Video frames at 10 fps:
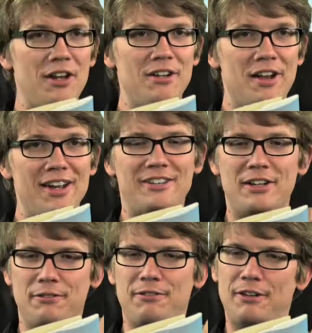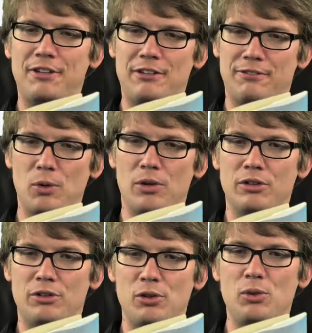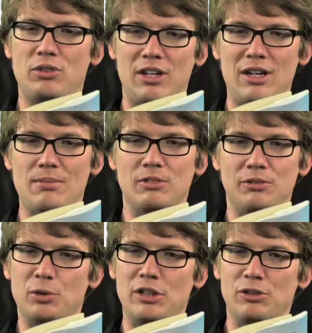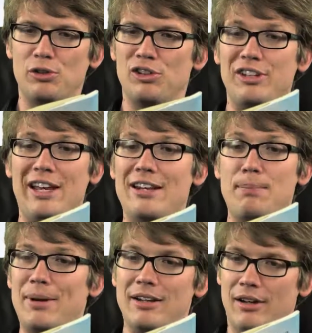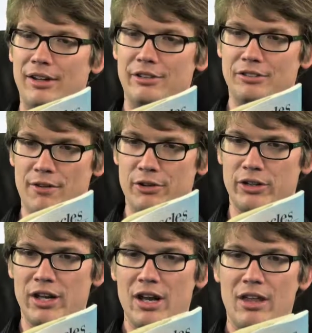In 1954, 2 teams of researchers independently discovered